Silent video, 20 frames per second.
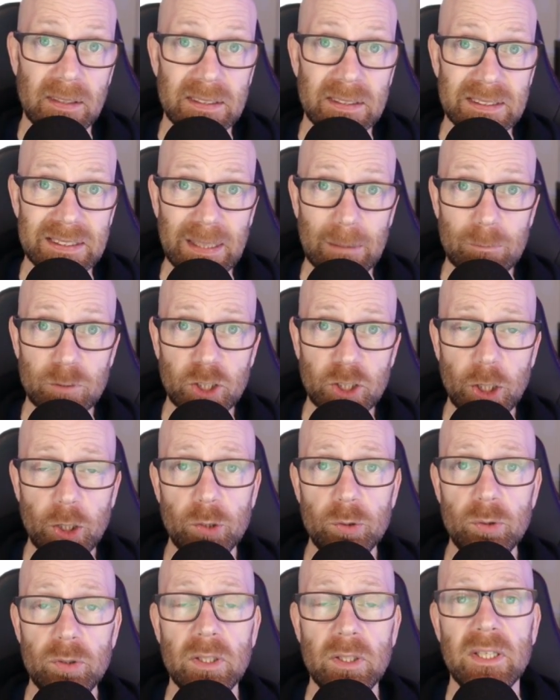Step
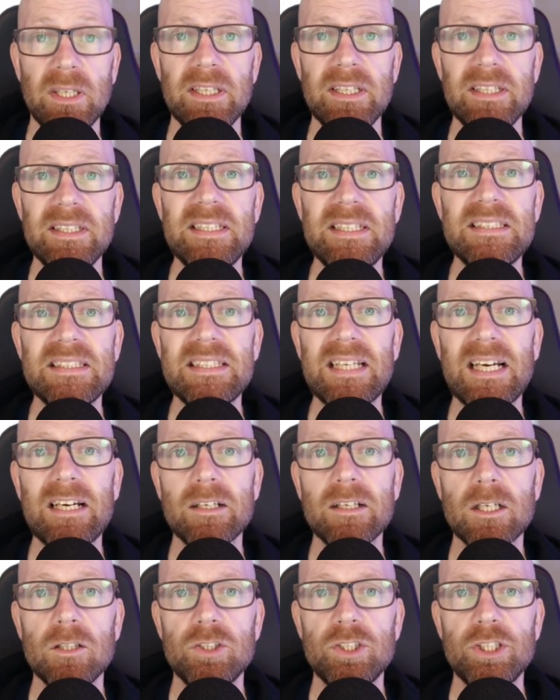two, you need to now
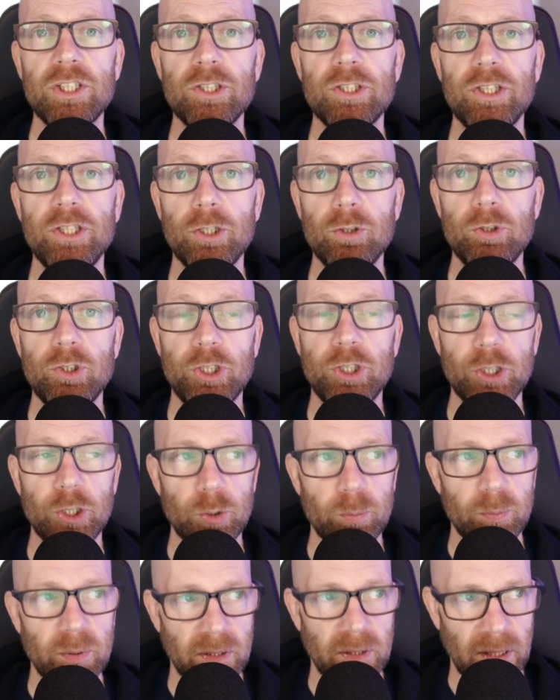go to your
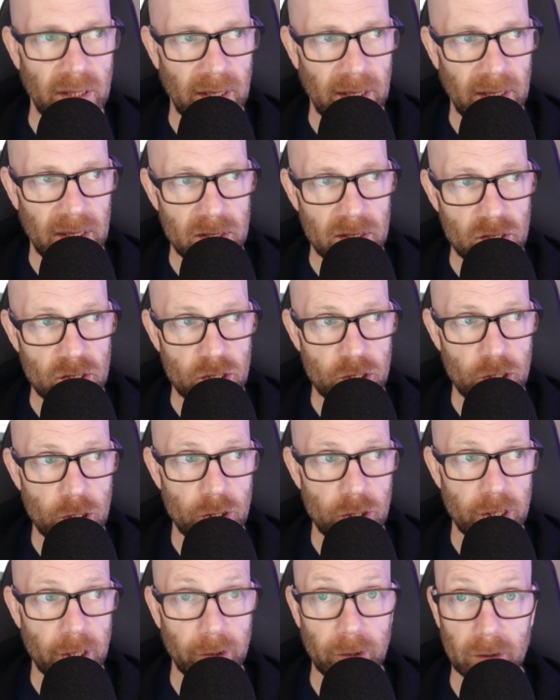YouTube
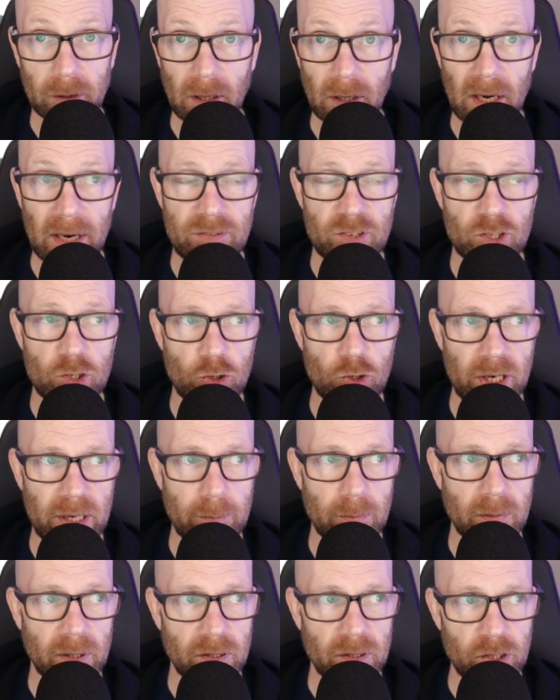studio, your live
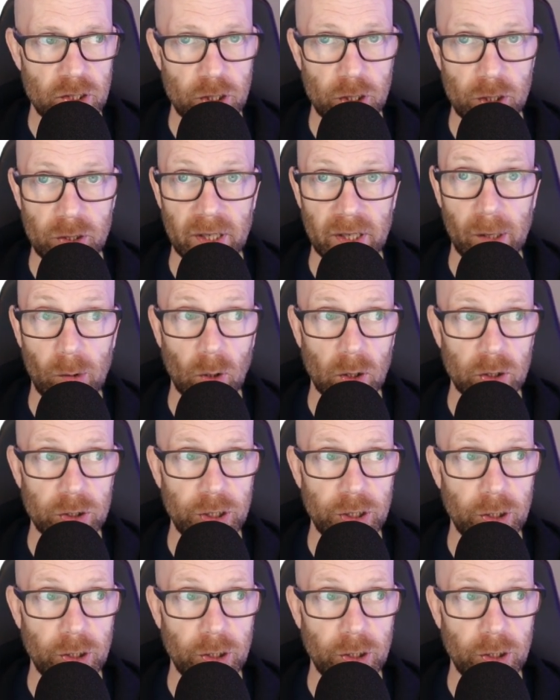stream studio on